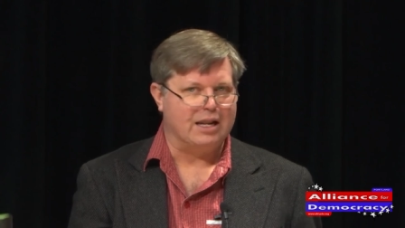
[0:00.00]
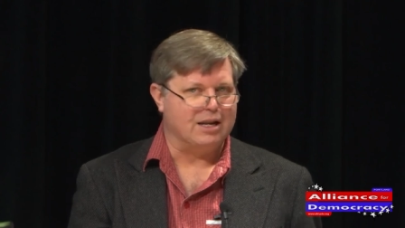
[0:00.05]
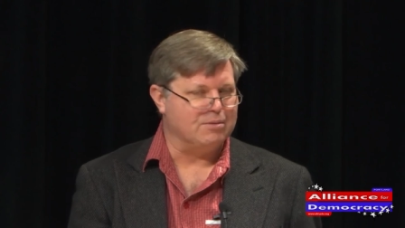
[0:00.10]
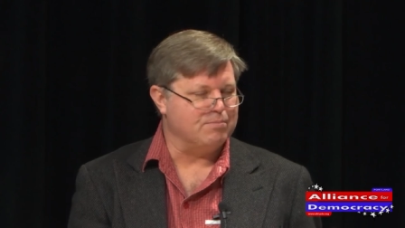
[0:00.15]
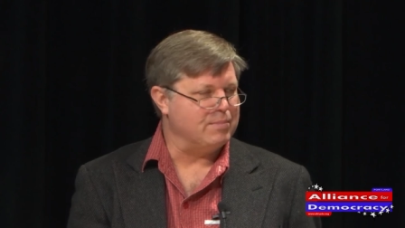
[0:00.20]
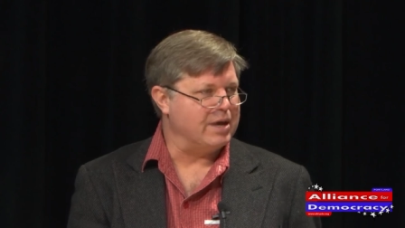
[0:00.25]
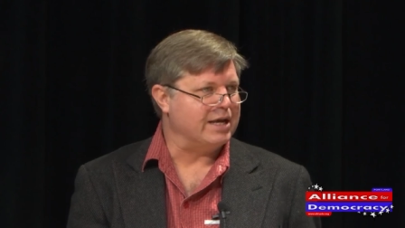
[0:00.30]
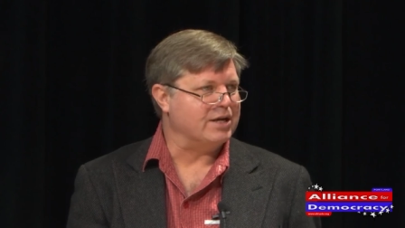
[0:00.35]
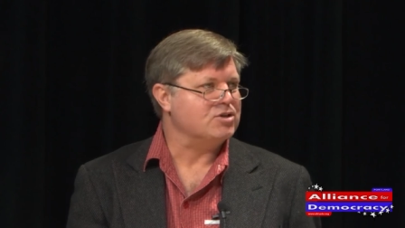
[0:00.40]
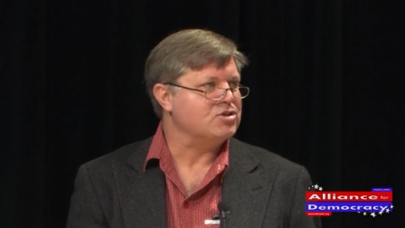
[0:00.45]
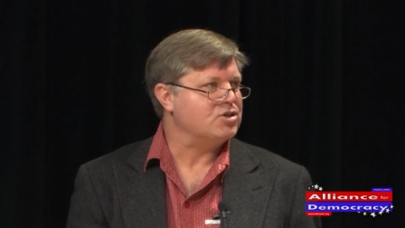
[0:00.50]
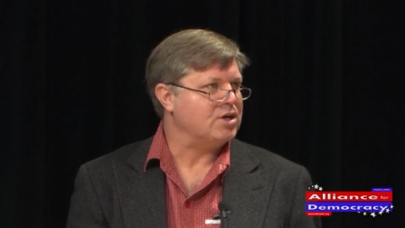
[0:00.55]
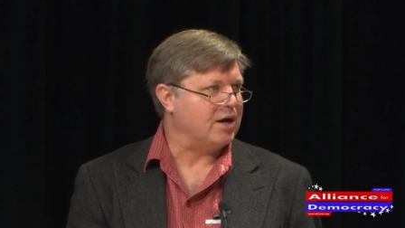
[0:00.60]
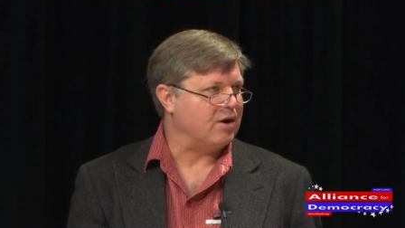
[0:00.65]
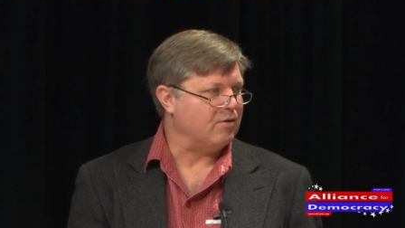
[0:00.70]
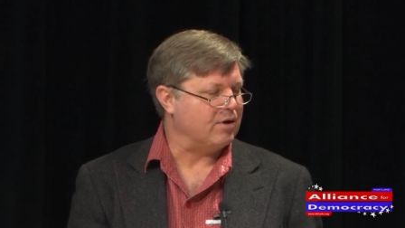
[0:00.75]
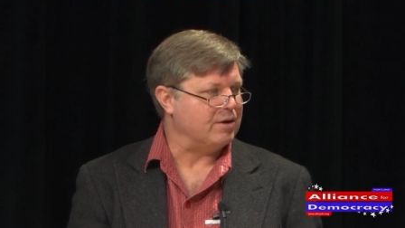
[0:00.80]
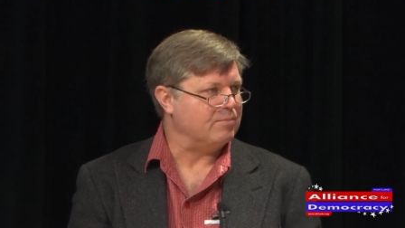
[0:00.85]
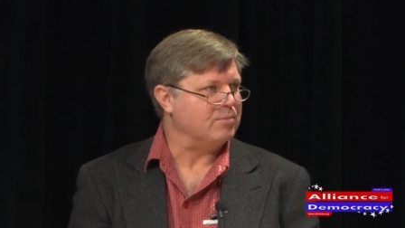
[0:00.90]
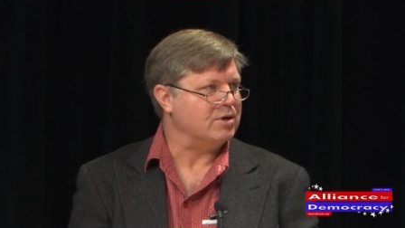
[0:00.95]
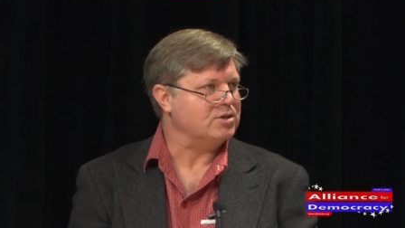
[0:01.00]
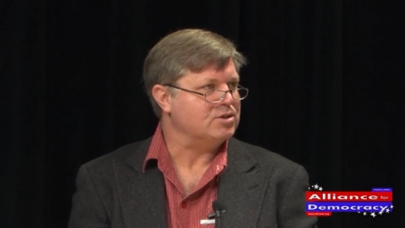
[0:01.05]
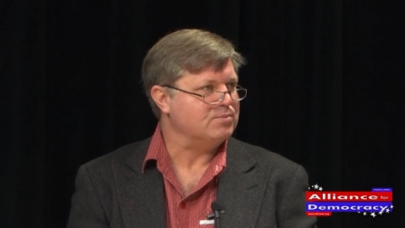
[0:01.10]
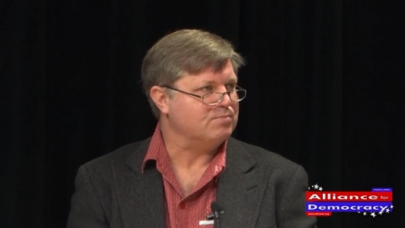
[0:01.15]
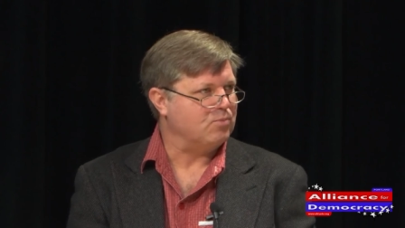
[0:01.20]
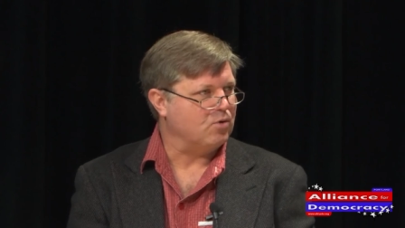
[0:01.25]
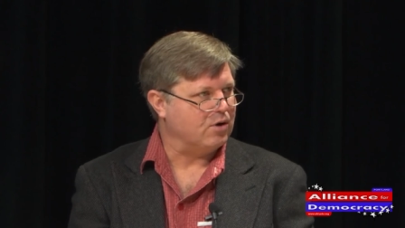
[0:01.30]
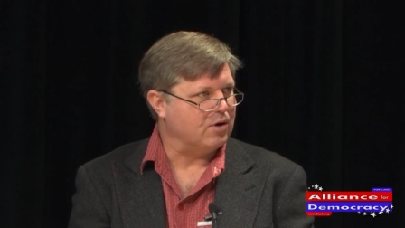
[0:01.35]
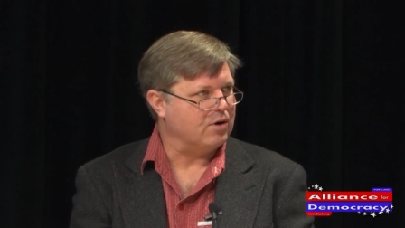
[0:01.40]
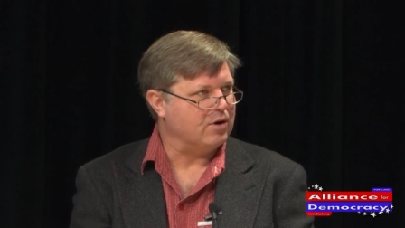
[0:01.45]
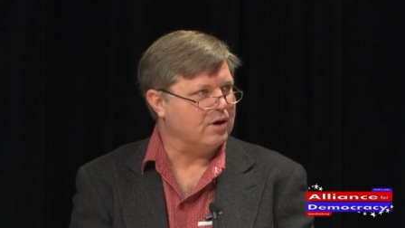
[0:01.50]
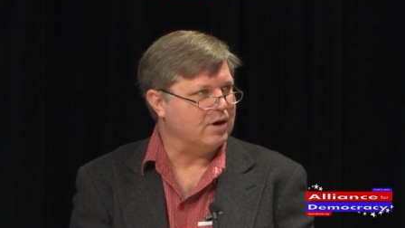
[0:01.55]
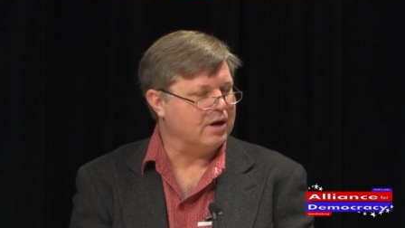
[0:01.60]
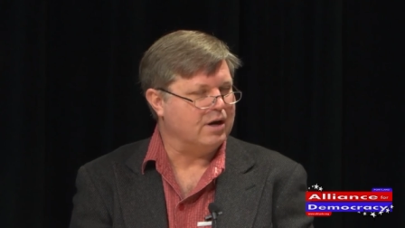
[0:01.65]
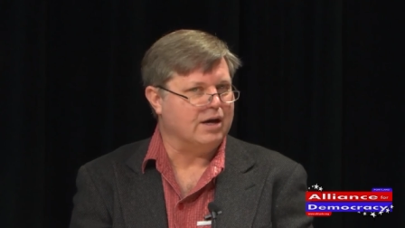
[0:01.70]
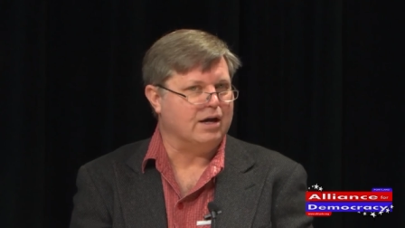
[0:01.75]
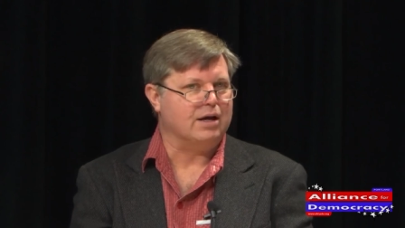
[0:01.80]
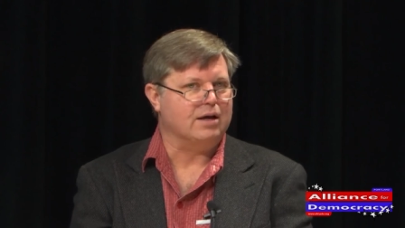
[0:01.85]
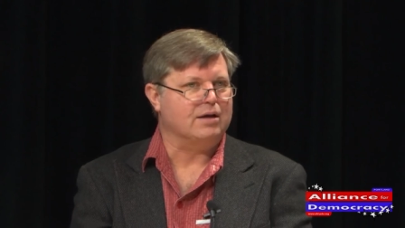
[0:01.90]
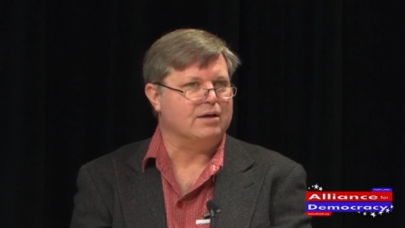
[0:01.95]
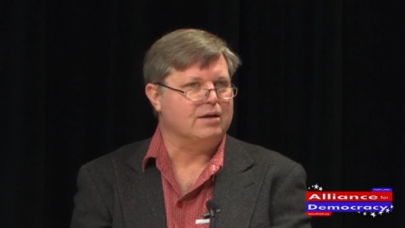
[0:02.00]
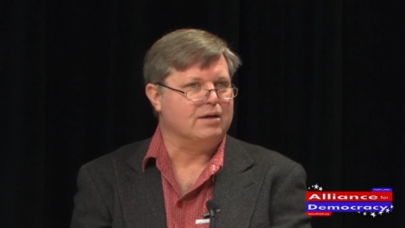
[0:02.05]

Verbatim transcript: and it makes sharing much more uh,